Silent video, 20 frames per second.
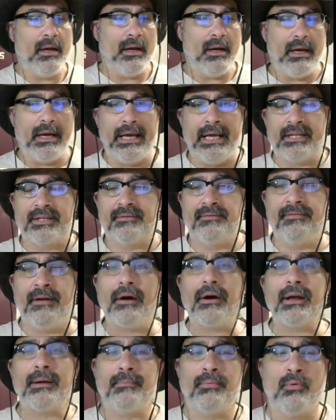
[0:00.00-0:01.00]
It's
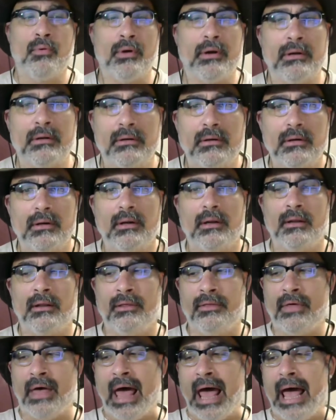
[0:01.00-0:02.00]
very important
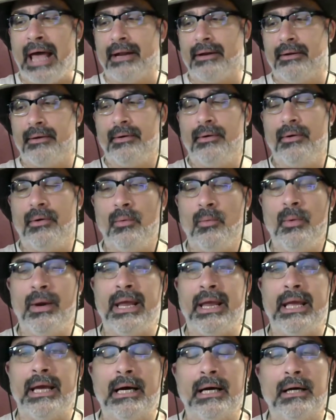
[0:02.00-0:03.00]
that
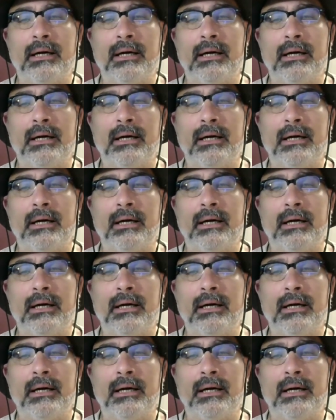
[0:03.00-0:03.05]
we